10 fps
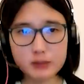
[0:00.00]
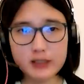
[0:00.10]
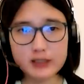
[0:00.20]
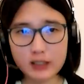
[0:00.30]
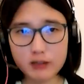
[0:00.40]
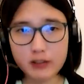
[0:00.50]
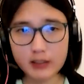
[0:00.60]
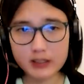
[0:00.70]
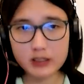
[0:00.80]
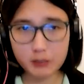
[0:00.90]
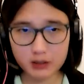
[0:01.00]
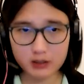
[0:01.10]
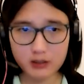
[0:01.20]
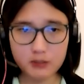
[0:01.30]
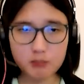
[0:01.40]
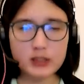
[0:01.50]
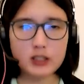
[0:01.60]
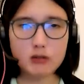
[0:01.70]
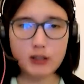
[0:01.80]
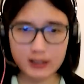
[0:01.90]
sound very similar, but they're
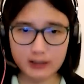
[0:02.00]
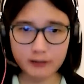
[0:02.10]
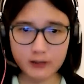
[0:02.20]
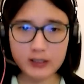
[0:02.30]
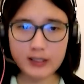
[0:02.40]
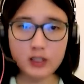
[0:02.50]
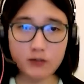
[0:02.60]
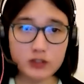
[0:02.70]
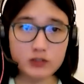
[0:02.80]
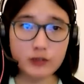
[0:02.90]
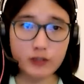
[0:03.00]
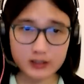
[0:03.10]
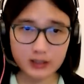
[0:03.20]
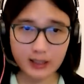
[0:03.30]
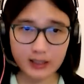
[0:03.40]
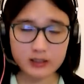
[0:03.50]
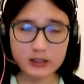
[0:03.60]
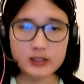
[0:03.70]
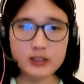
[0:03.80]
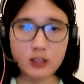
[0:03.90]
quite different in terms of sophistication,
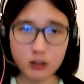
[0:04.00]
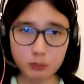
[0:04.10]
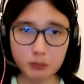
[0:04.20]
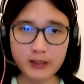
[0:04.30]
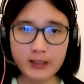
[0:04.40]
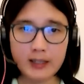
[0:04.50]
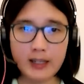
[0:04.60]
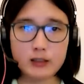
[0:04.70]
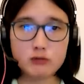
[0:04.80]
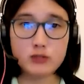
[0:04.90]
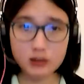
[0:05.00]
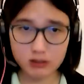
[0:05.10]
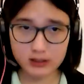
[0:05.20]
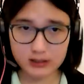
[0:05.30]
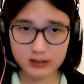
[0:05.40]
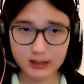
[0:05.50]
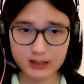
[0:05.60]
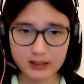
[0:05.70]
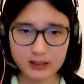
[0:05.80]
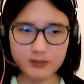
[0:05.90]
scope, and resources
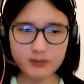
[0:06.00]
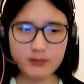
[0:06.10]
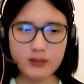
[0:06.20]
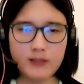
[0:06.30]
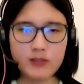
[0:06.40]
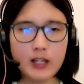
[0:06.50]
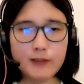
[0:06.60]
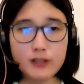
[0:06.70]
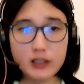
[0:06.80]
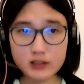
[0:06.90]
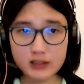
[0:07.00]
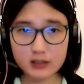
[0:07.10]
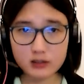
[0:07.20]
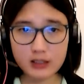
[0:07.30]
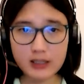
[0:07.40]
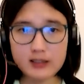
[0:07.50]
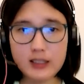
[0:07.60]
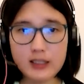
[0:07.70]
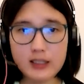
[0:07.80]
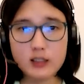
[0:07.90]
needed. If Newslaundry
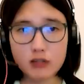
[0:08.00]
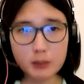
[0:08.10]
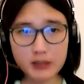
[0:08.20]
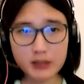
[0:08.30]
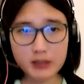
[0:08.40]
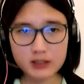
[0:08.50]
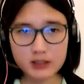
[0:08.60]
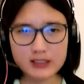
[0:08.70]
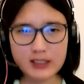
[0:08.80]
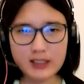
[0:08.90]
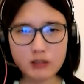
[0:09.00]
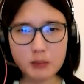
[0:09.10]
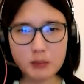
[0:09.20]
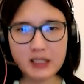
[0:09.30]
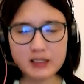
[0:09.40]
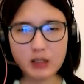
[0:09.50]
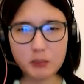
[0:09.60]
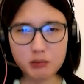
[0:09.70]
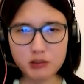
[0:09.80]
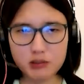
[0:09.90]
needed to replace, decided to replace a
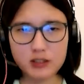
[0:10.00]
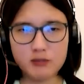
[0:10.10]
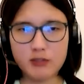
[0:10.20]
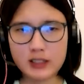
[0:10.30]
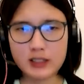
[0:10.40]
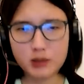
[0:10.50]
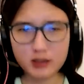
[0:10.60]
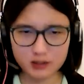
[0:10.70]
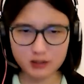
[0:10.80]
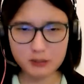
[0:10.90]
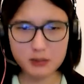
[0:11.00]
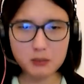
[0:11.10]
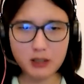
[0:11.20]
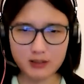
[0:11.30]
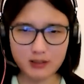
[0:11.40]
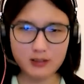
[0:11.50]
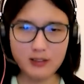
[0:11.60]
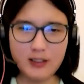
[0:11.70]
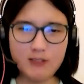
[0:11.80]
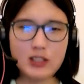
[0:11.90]
reporter with a computer script tomorrow,
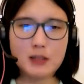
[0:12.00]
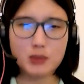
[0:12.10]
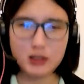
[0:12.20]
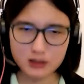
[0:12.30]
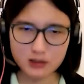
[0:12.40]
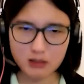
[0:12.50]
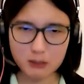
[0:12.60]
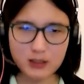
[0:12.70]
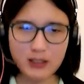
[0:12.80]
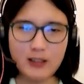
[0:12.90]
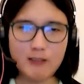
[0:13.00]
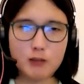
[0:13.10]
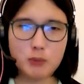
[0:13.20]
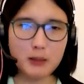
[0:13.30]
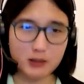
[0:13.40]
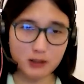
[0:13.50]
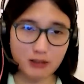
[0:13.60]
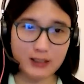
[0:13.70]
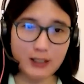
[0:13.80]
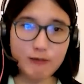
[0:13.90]
that computer script would be able to write
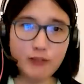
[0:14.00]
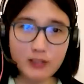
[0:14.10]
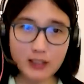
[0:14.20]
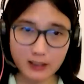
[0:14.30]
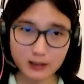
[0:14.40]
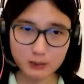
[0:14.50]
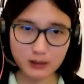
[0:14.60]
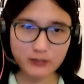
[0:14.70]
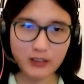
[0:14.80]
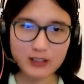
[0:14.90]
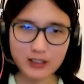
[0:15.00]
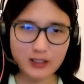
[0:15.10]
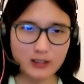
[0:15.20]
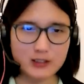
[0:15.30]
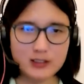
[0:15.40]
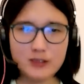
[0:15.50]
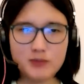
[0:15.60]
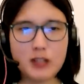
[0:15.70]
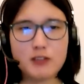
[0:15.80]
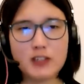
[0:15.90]
a very large amount of articles
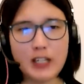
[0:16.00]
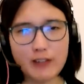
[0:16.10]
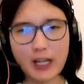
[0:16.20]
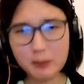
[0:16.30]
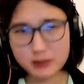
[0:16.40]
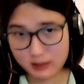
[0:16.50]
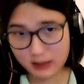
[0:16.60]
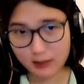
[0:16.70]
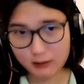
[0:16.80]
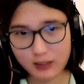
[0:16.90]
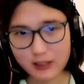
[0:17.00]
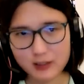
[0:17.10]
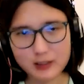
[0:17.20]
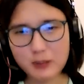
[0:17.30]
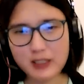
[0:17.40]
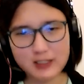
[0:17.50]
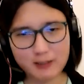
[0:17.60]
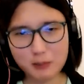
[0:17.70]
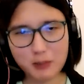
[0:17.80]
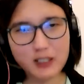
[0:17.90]
that would have absolutely no readers because it would
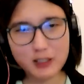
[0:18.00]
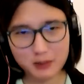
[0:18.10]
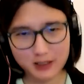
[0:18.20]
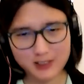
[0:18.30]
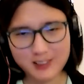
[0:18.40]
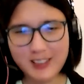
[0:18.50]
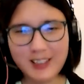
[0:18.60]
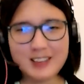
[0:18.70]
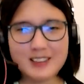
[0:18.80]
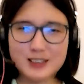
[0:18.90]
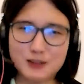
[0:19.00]
be garbage. And this is why